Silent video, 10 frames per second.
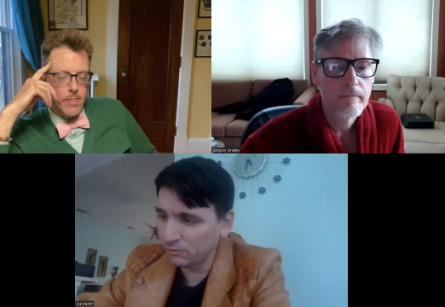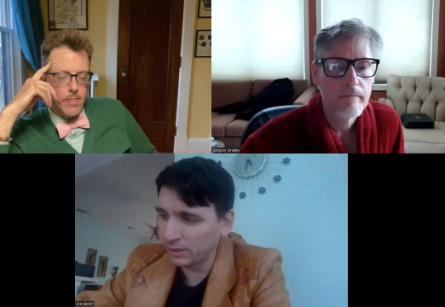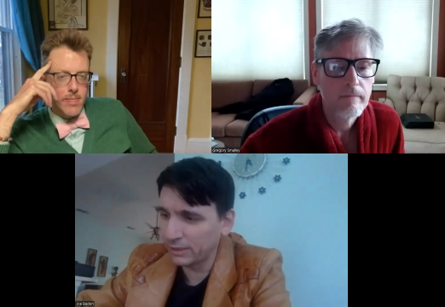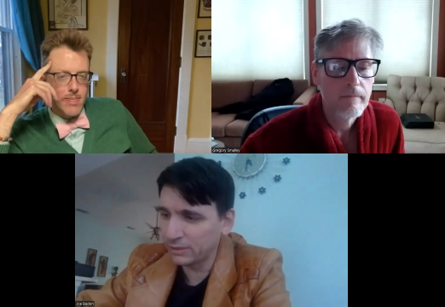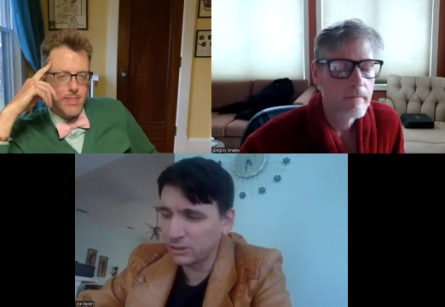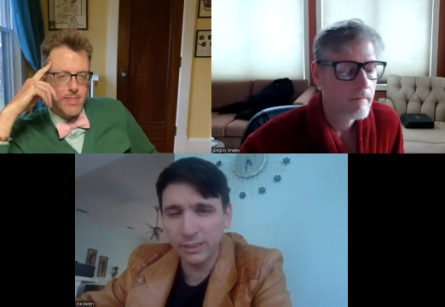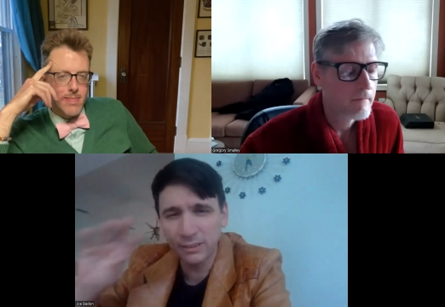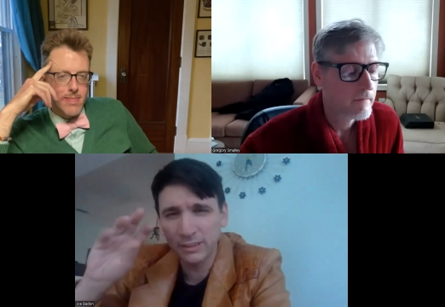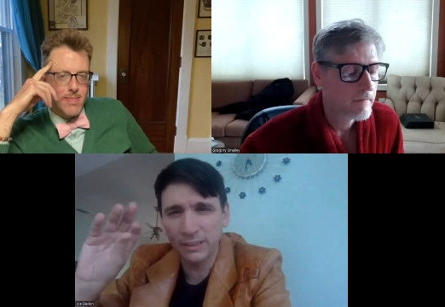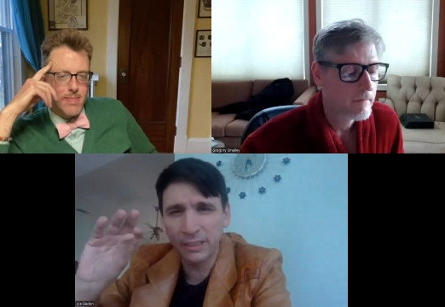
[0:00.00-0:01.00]
Speaker 1: of like
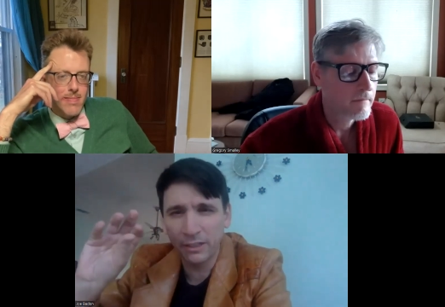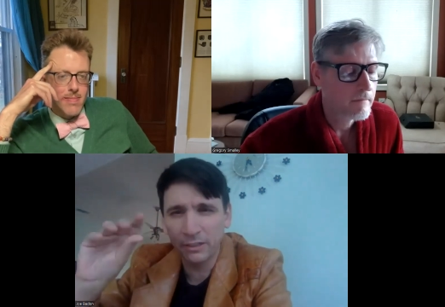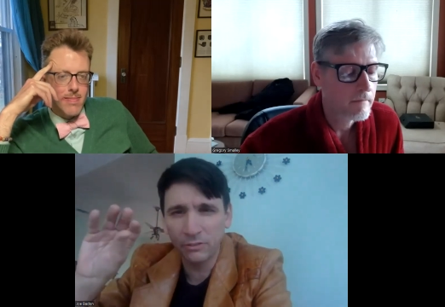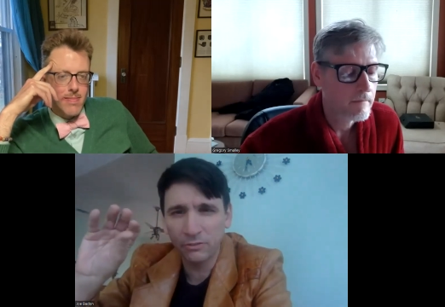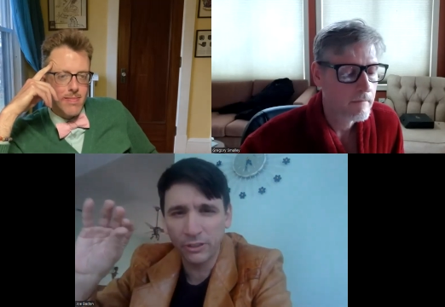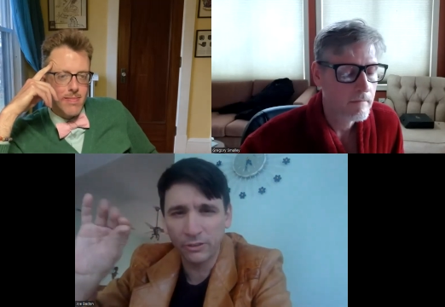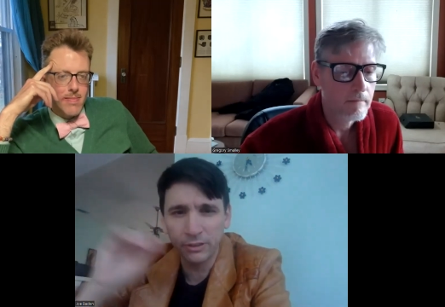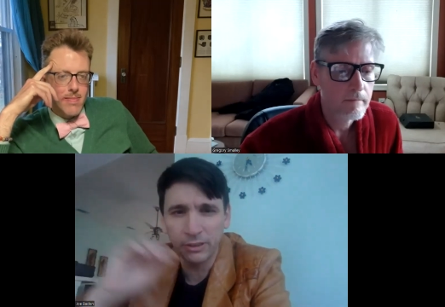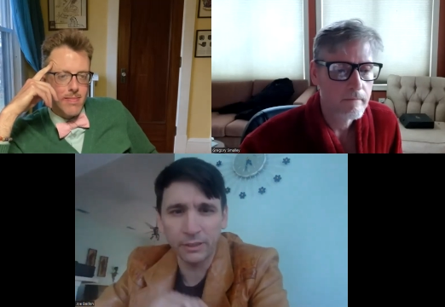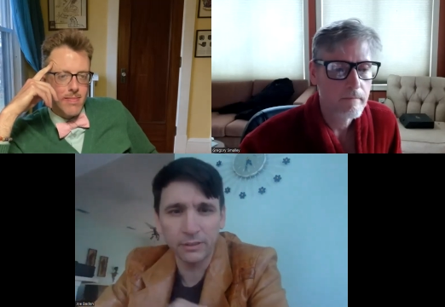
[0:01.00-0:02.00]
changing the narrative here and
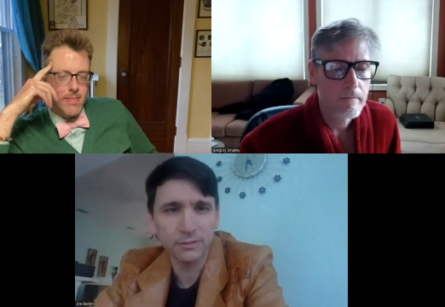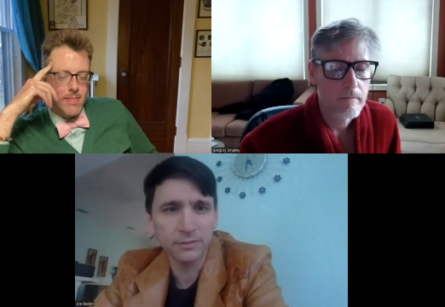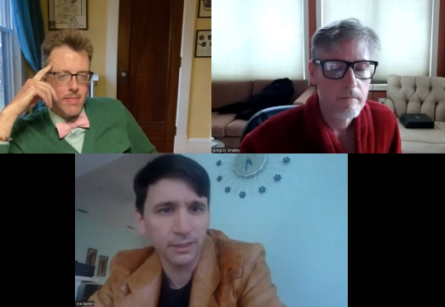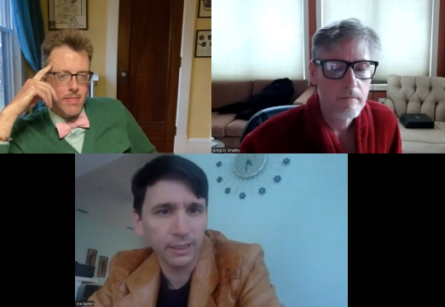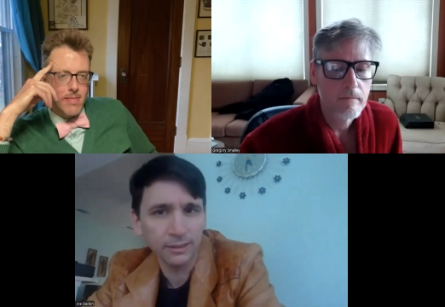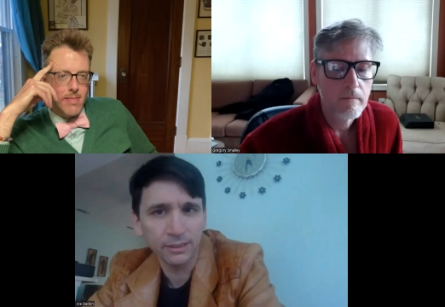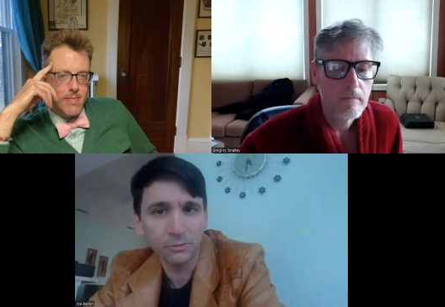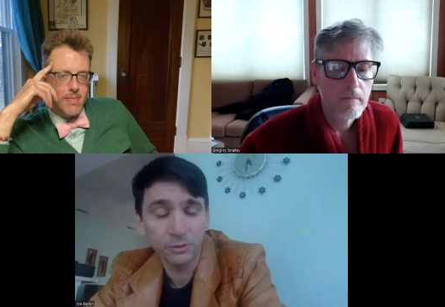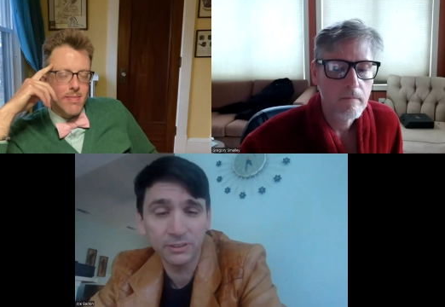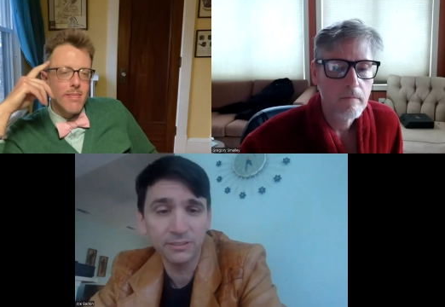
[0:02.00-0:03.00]
there slightly,
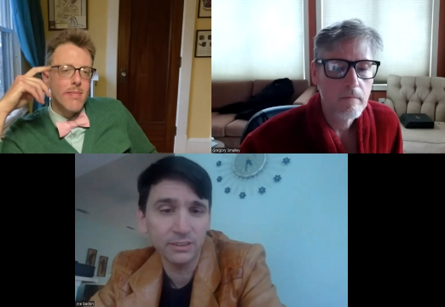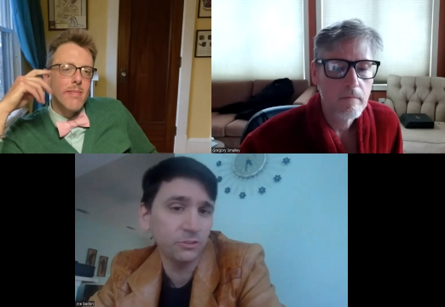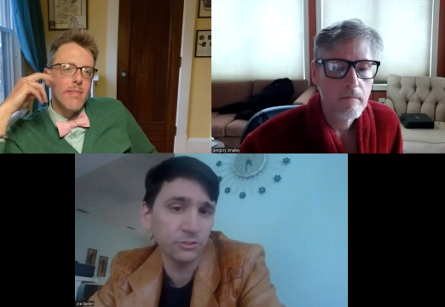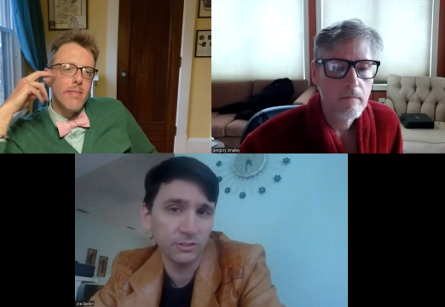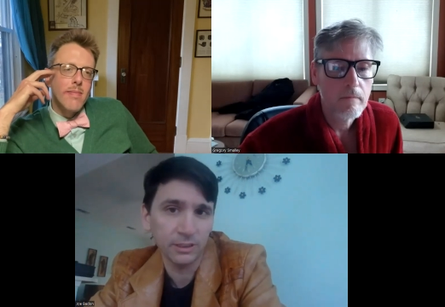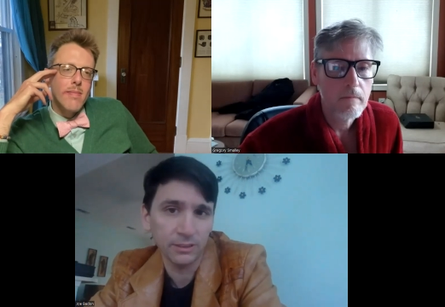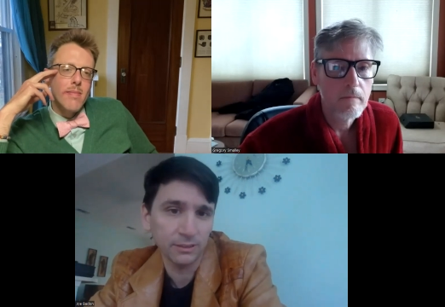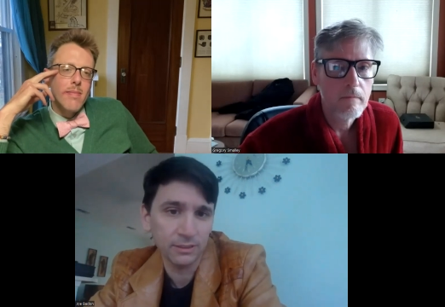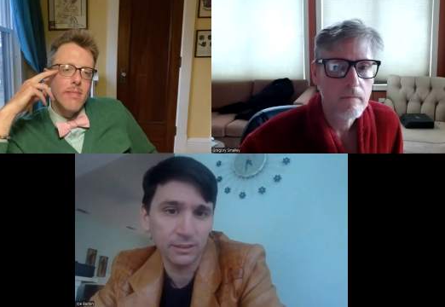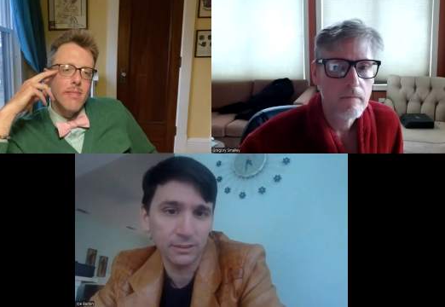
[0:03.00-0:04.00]
which is interesting to
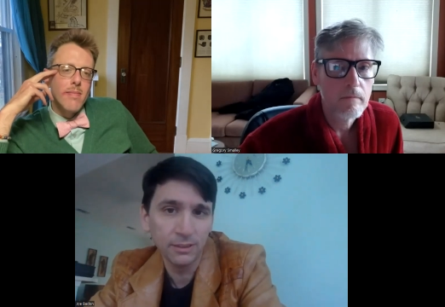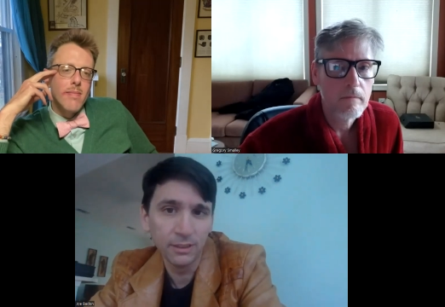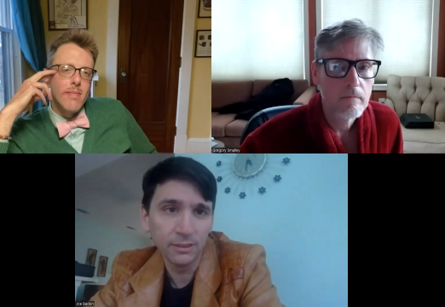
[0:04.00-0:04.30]
keep